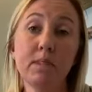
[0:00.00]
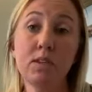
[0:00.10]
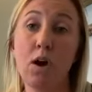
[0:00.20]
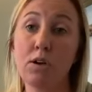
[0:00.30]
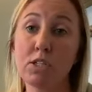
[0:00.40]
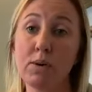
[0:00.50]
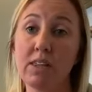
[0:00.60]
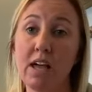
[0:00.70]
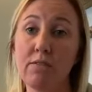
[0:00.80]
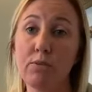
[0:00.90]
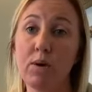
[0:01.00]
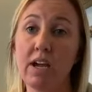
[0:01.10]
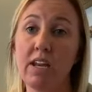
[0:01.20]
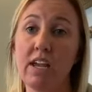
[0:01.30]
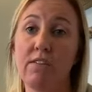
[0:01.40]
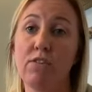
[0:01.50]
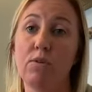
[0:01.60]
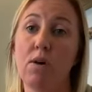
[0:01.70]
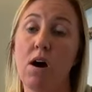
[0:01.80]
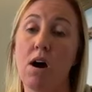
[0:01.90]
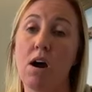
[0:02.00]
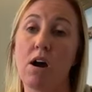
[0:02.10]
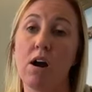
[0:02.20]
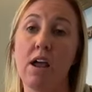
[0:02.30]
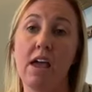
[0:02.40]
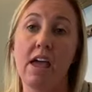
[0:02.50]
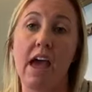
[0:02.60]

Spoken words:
Also a loved one, if you are